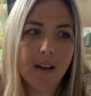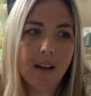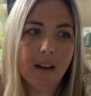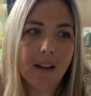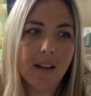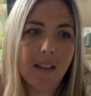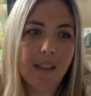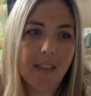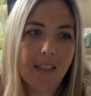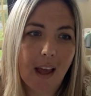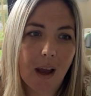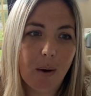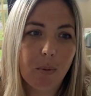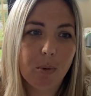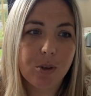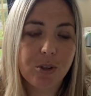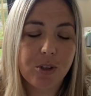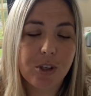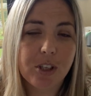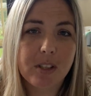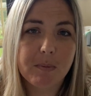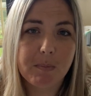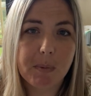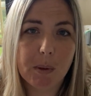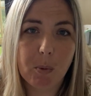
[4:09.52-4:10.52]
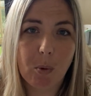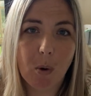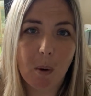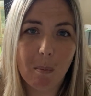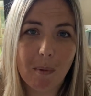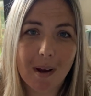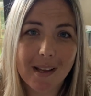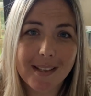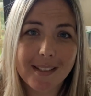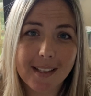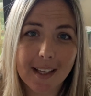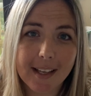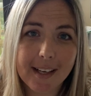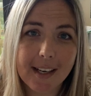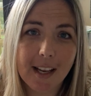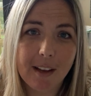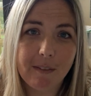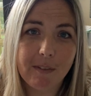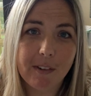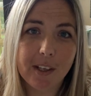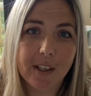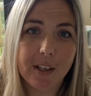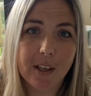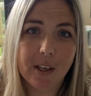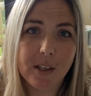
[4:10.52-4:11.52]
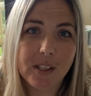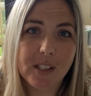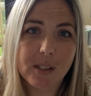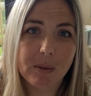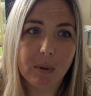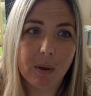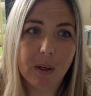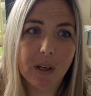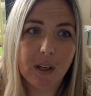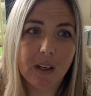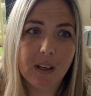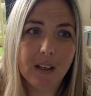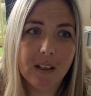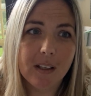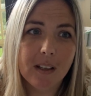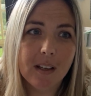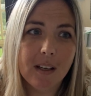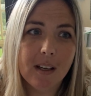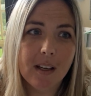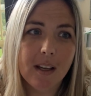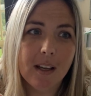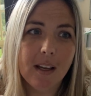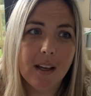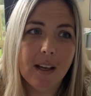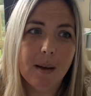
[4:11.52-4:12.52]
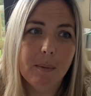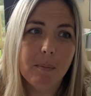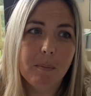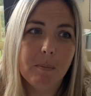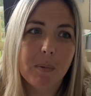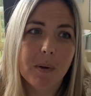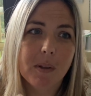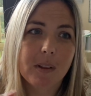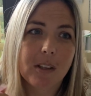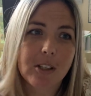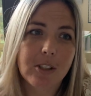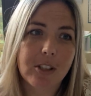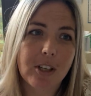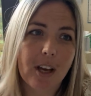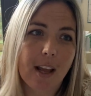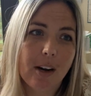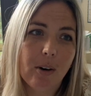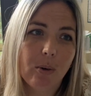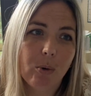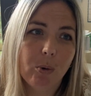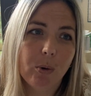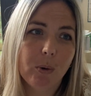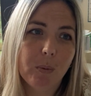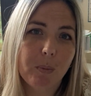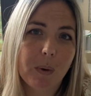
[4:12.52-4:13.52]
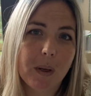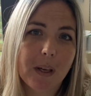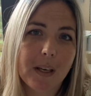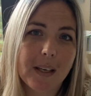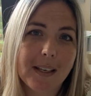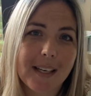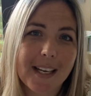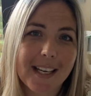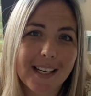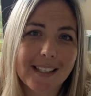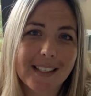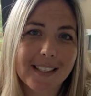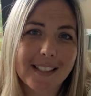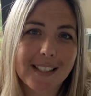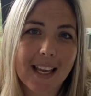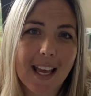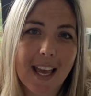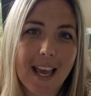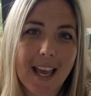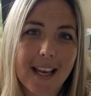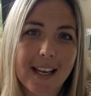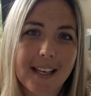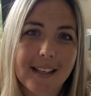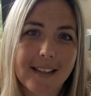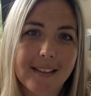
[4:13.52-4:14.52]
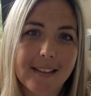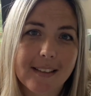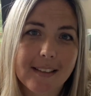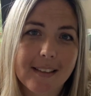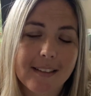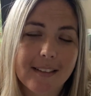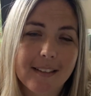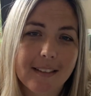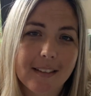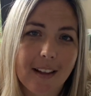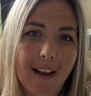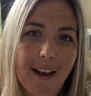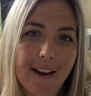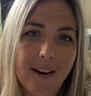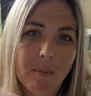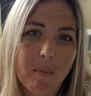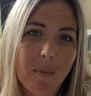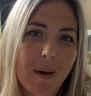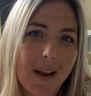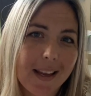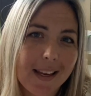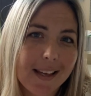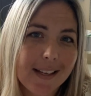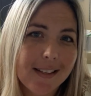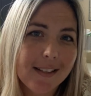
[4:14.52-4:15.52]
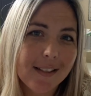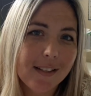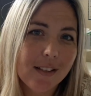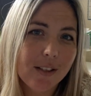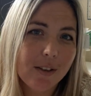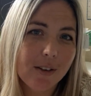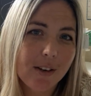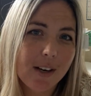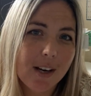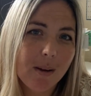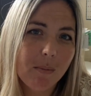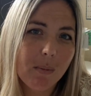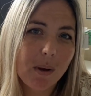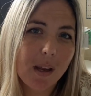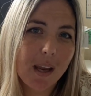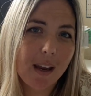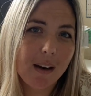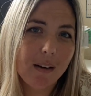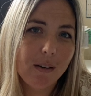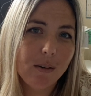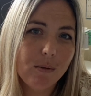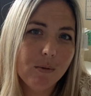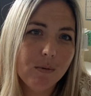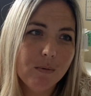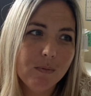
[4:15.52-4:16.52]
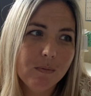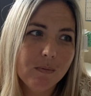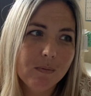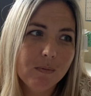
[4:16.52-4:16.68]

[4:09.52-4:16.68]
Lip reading: that would just be what my Sunday videos were, but the channel would be Nyx Days, like my Instagram handle.